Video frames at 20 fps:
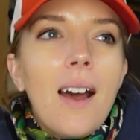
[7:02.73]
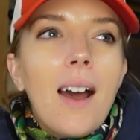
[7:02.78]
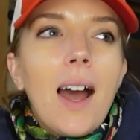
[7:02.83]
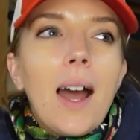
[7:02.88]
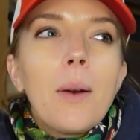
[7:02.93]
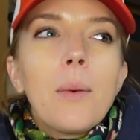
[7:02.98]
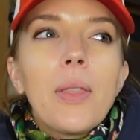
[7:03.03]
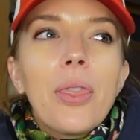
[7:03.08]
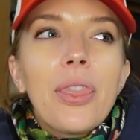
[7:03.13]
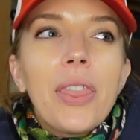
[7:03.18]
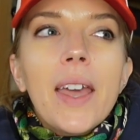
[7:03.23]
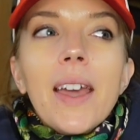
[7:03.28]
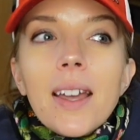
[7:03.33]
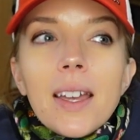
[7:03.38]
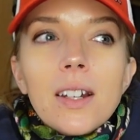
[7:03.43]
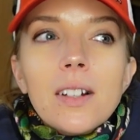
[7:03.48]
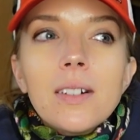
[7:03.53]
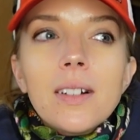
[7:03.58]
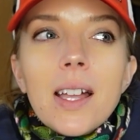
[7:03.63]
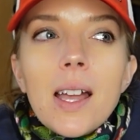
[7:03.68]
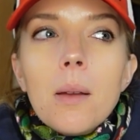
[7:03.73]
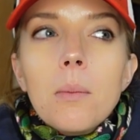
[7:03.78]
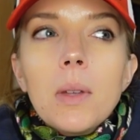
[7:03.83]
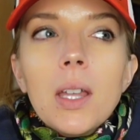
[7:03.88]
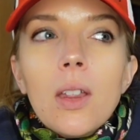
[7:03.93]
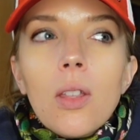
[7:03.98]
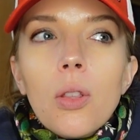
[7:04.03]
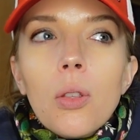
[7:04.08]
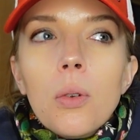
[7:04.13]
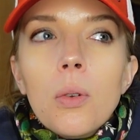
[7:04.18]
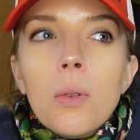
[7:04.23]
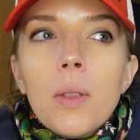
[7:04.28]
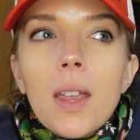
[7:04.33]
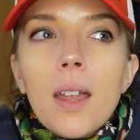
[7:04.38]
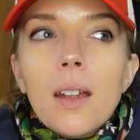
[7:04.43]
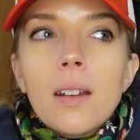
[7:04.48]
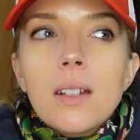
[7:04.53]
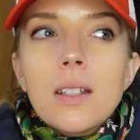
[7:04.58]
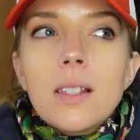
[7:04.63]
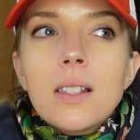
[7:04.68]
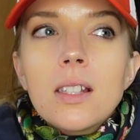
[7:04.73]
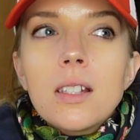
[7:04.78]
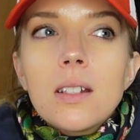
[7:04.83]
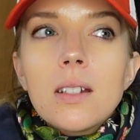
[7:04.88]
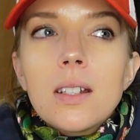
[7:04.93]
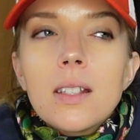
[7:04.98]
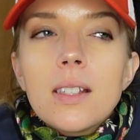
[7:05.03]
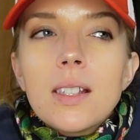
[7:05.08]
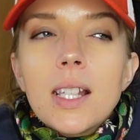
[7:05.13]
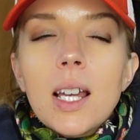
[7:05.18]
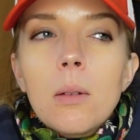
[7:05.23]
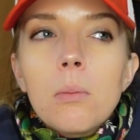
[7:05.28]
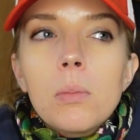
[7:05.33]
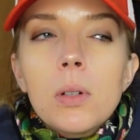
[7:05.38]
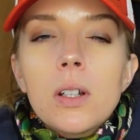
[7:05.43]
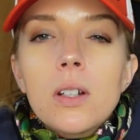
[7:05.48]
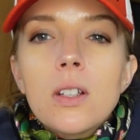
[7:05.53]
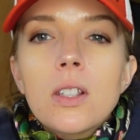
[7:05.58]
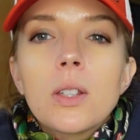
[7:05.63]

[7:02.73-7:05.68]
I would think it'll get me through the end of December.